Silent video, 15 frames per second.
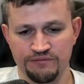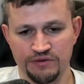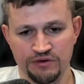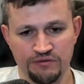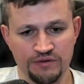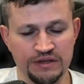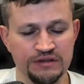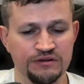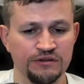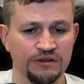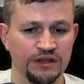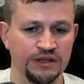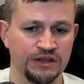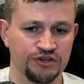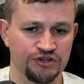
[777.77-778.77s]
you know, internet
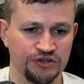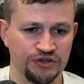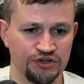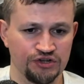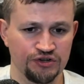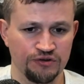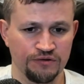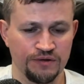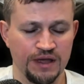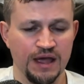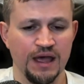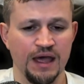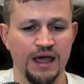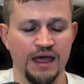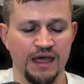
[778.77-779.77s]
connection issue.
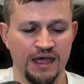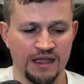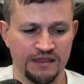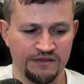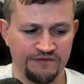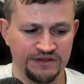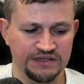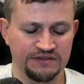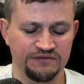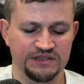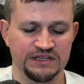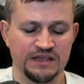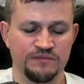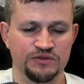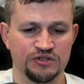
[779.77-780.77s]
And this is the
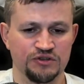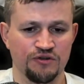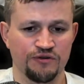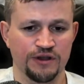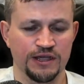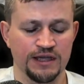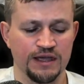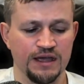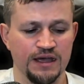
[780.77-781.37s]
same story.